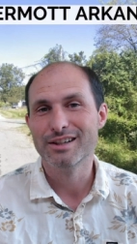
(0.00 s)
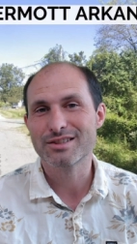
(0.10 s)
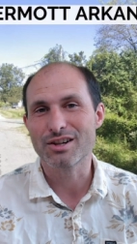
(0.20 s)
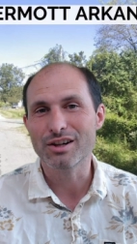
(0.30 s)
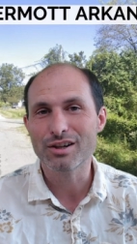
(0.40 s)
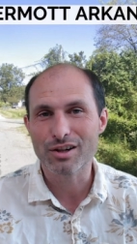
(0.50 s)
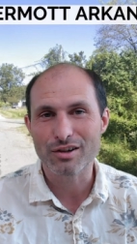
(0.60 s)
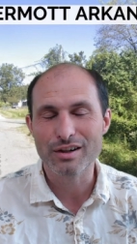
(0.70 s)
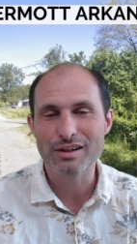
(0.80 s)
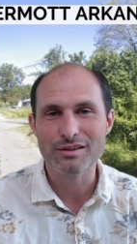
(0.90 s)
start your
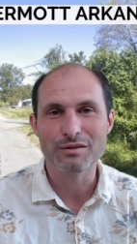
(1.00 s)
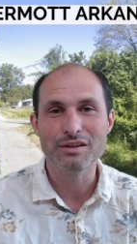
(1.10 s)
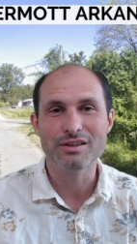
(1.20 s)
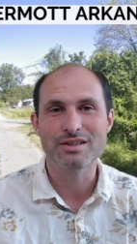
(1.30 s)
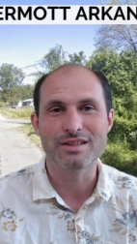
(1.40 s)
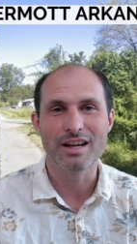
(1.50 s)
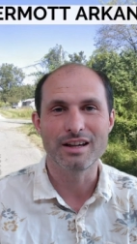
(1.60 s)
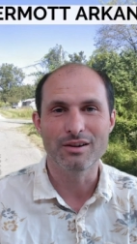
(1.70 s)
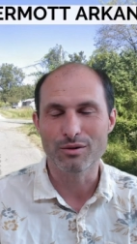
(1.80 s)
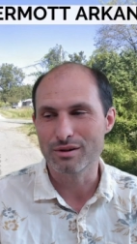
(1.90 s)
career in real
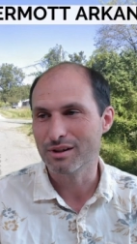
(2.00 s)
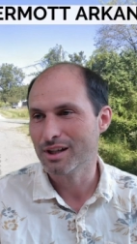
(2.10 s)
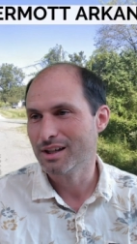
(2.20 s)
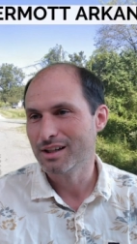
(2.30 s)
estate or